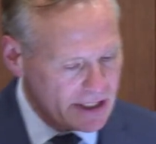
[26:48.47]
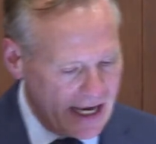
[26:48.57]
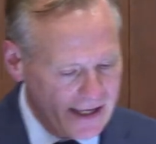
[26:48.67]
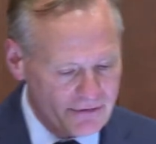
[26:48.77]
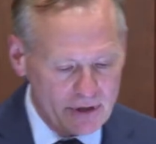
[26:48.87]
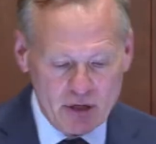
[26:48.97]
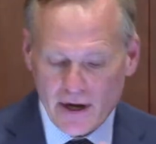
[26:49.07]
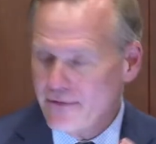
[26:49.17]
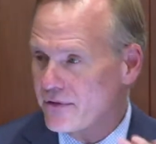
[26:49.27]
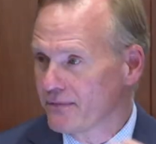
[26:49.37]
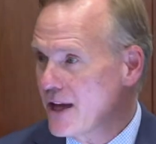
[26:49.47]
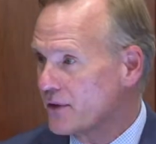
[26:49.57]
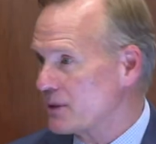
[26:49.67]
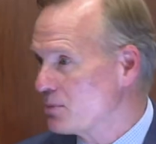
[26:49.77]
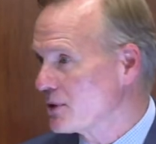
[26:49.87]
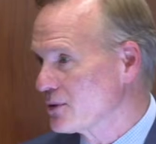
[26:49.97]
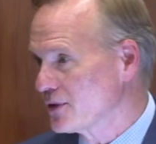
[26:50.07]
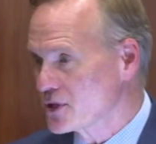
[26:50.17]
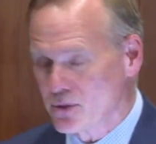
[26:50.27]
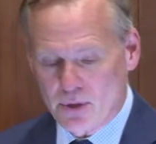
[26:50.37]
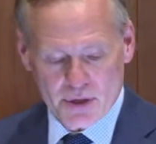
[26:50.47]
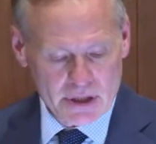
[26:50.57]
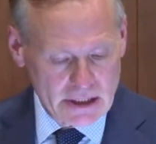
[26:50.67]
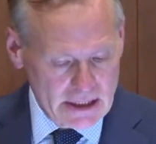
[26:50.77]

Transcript: and if we don't have healthy political discourse,